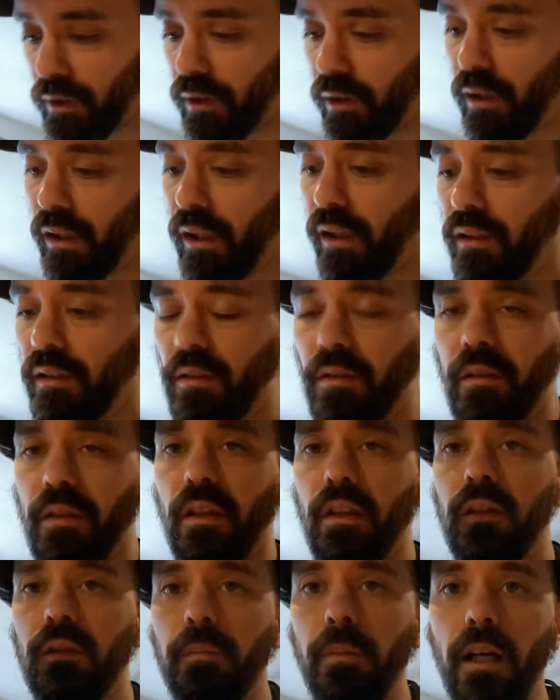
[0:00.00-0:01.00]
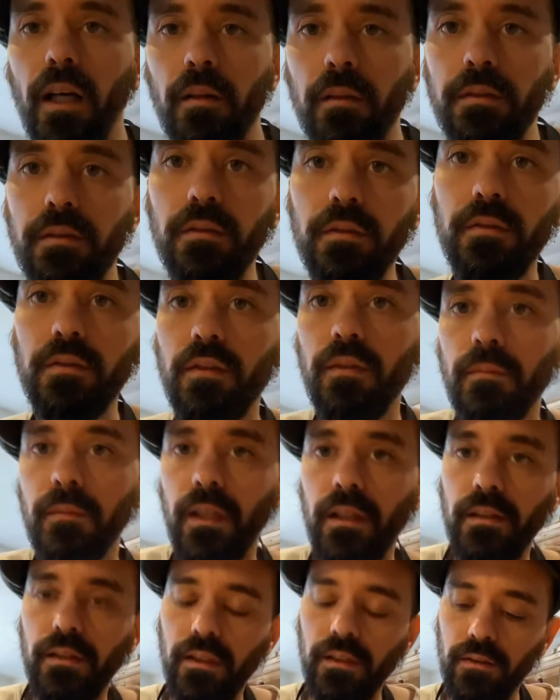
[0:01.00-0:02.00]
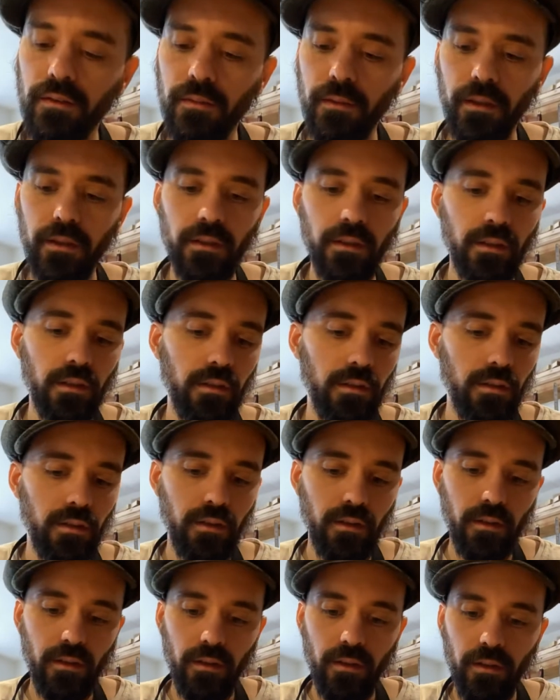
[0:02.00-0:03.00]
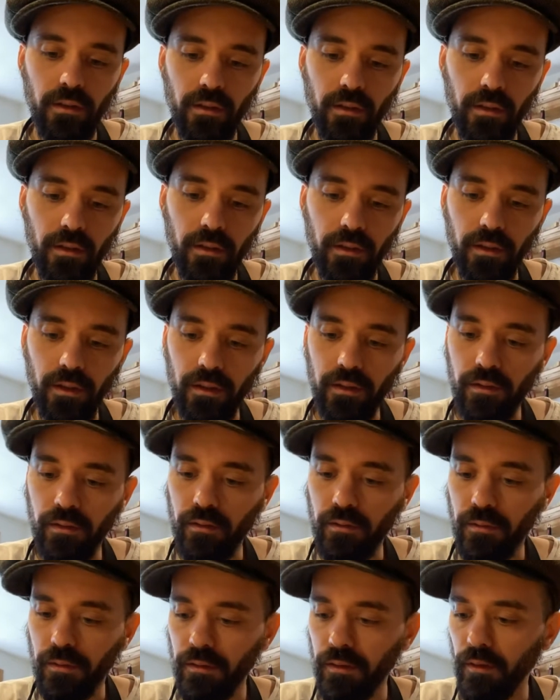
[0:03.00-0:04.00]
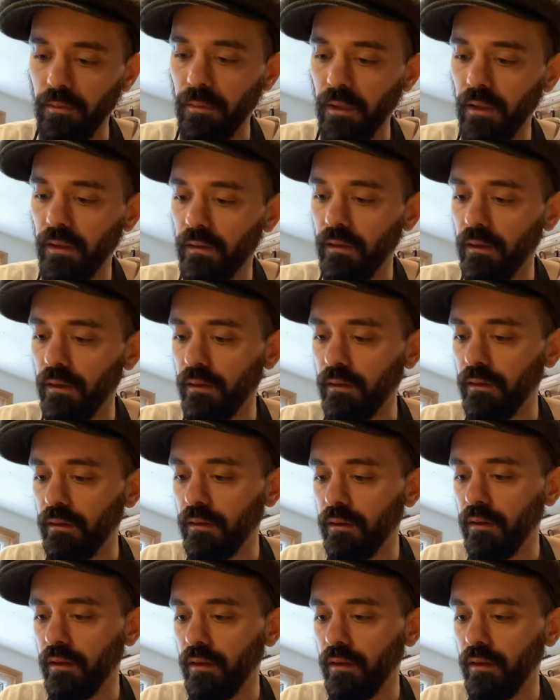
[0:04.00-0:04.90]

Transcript: And although power tools can make things quicker, they can also make things